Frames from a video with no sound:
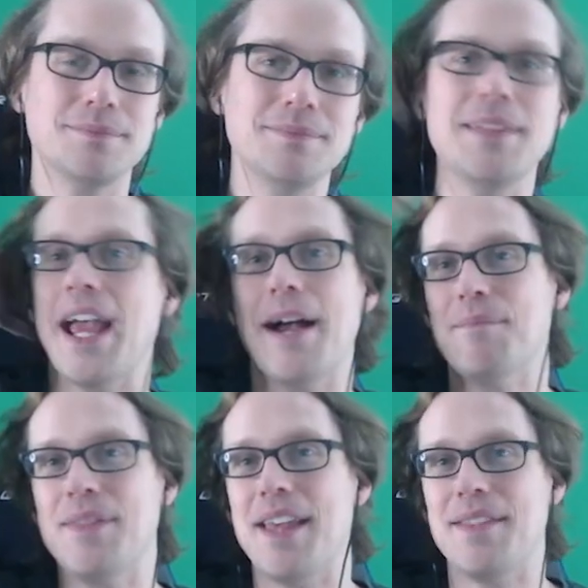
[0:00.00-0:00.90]
Yeah,
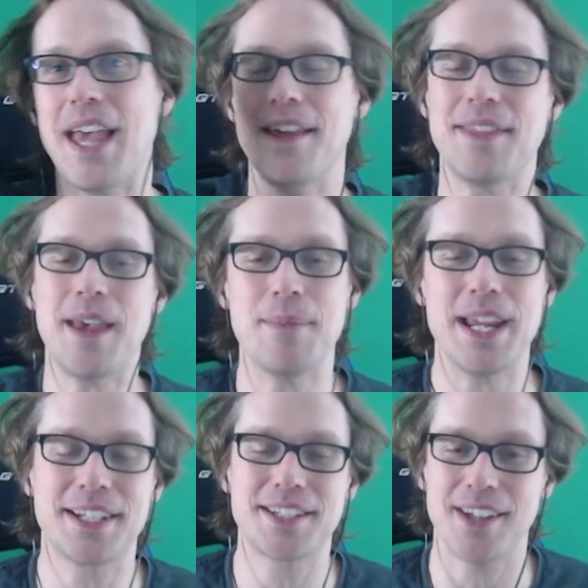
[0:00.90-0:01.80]
that
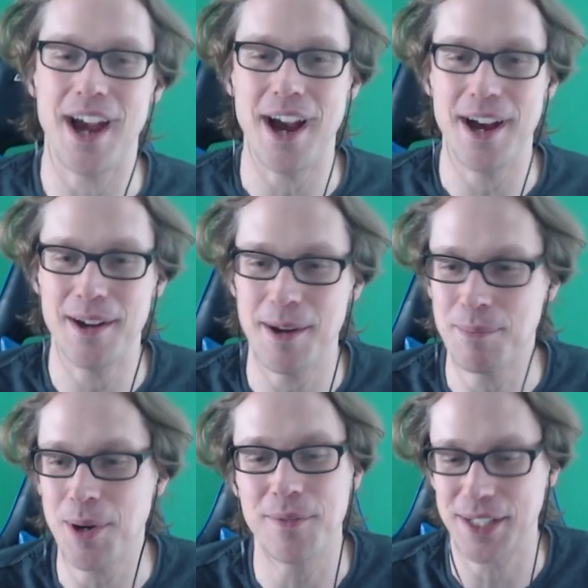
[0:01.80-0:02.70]
makes
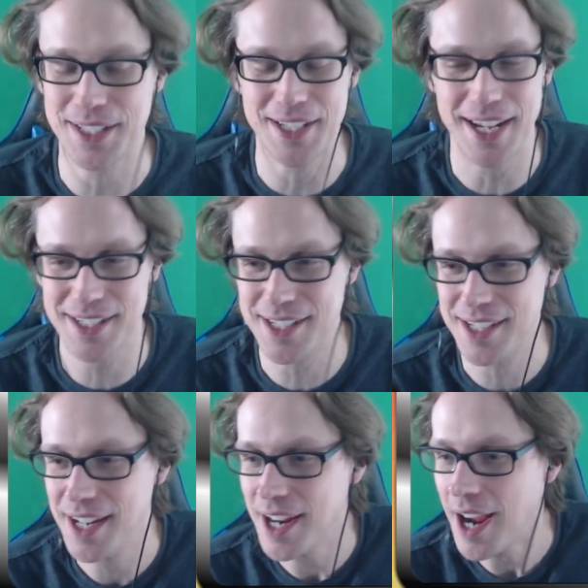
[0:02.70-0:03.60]
perfect sense.
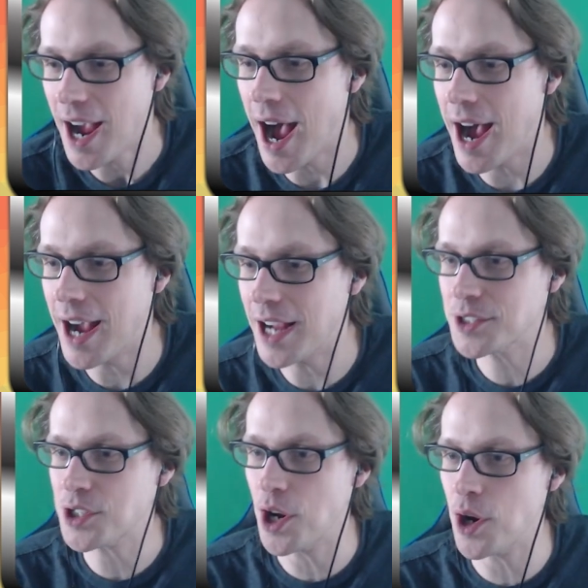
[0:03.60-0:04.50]

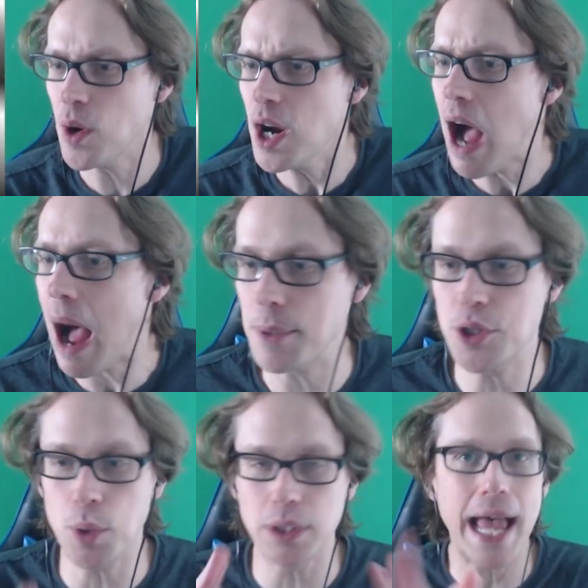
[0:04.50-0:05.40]
So I'm going
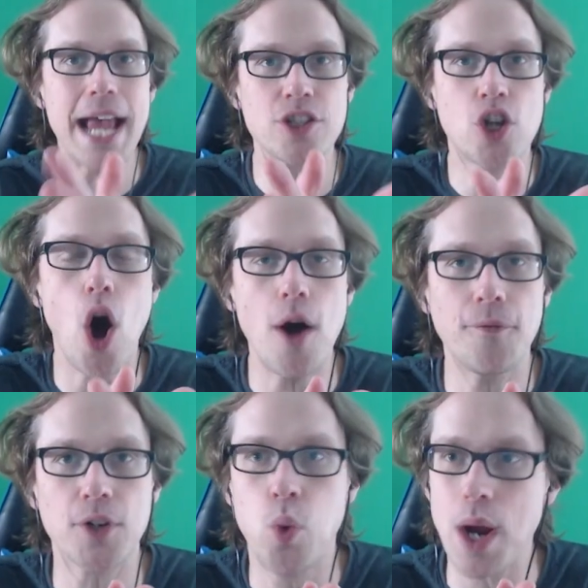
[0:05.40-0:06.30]
to do a last call
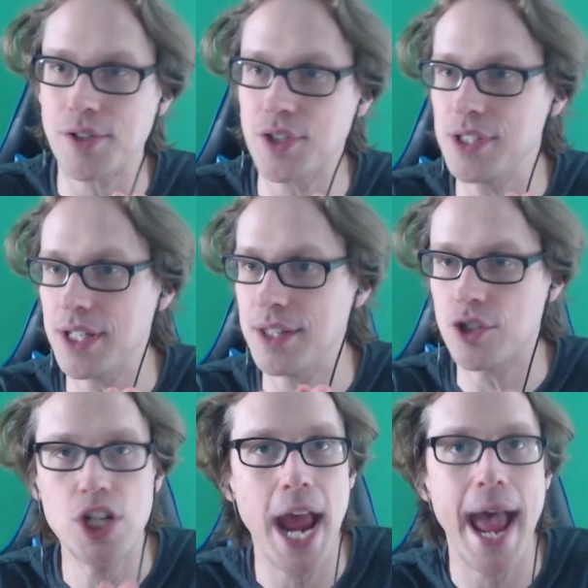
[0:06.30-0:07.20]
for questions in the
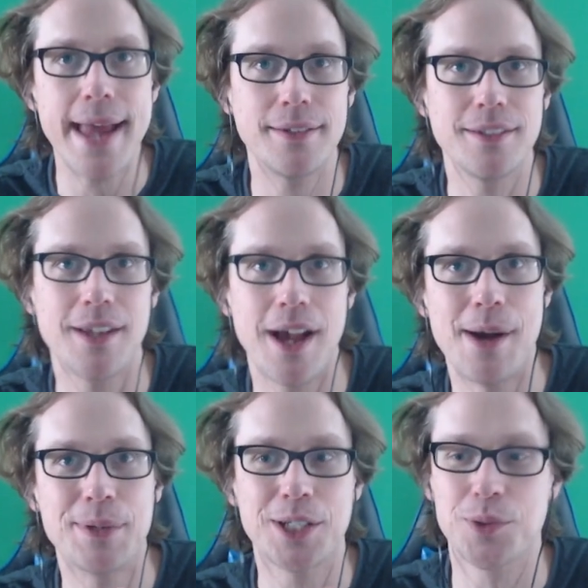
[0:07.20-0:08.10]
chat
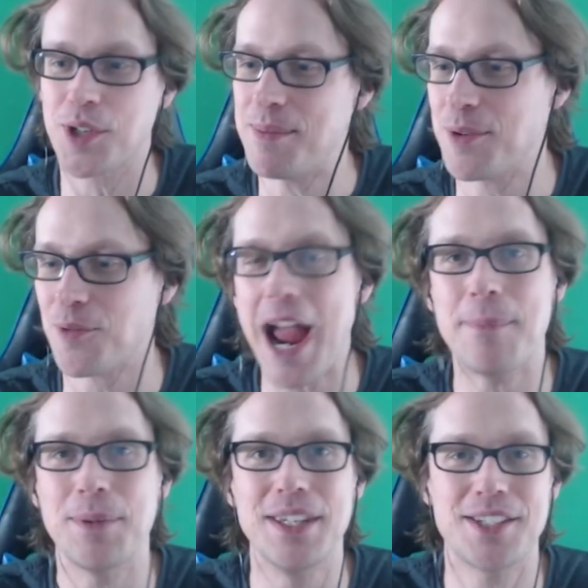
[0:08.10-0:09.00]
because we're going to be
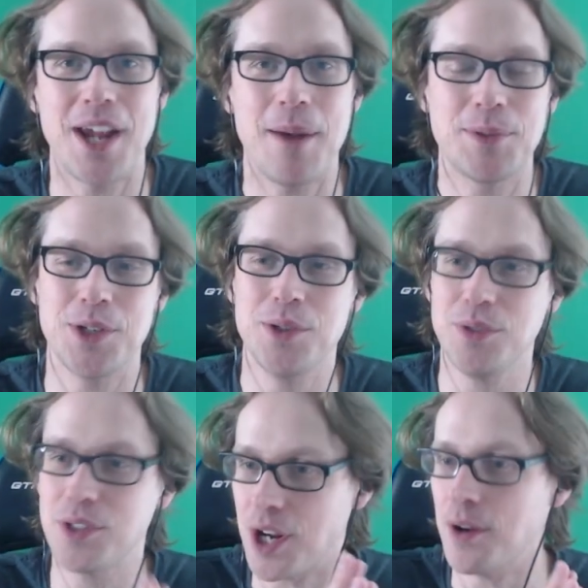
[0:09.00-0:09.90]
wrapping this up
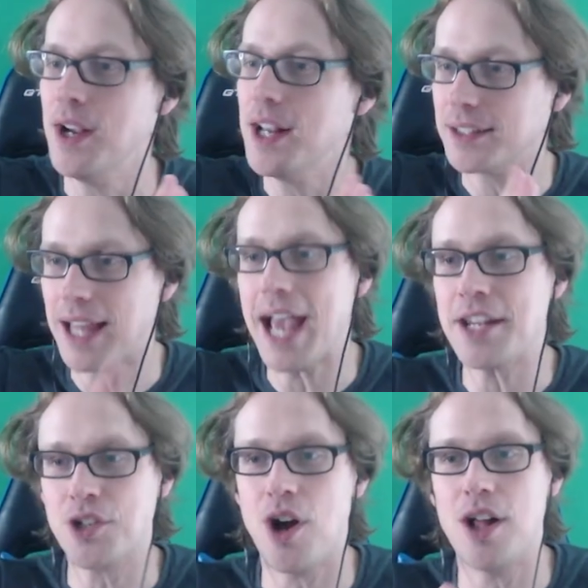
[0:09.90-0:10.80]
soon. So
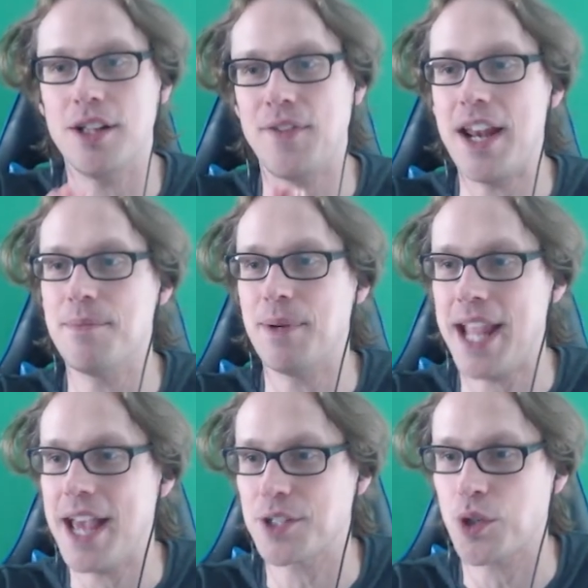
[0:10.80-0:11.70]
last call if anybody
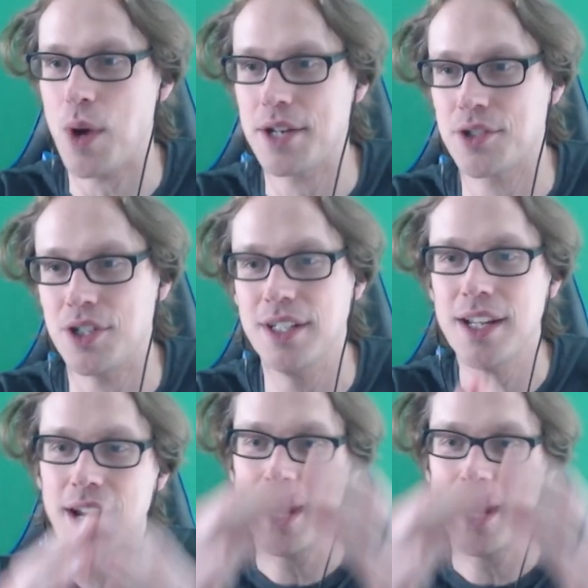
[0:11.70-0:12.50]
has a question.